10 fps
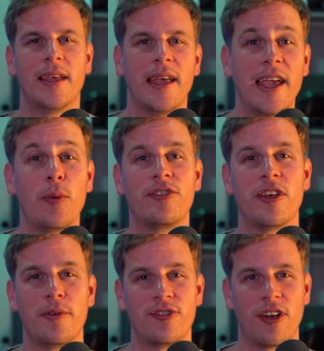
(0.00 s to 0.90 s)
Hey, what's
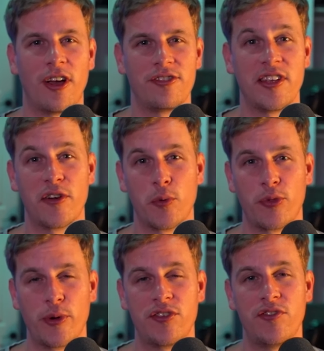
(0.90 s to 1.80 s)
up? It's Sean Sievert
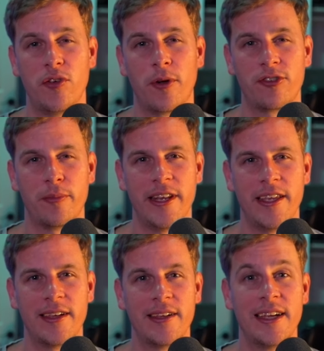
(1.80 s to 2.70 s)
with Richview
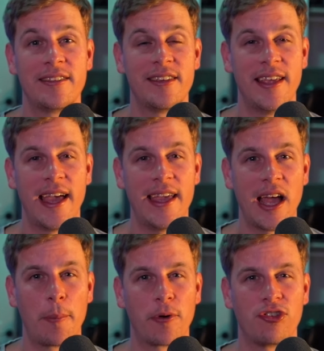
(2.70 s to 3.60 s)
Multimedia. Today,
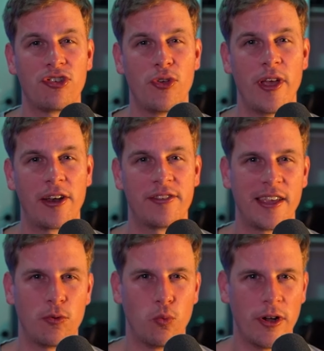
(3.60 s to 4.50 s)
I'm going to show you how to
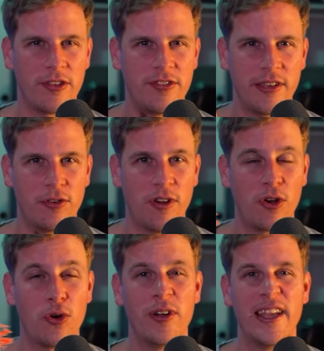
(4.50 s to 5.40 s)
take one single
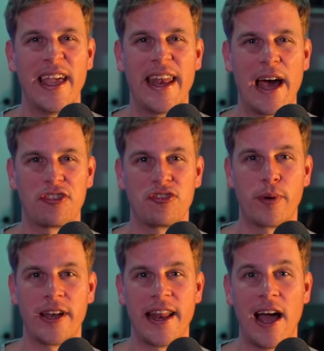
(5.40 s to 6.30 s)
vocal and how to
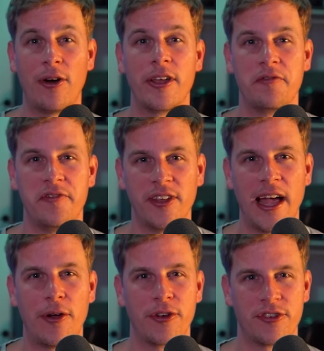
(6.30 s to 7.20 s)
spread it out and fill
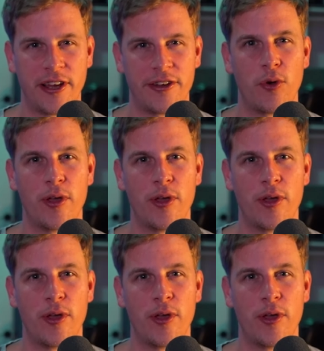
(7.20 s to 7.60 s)
out your stereo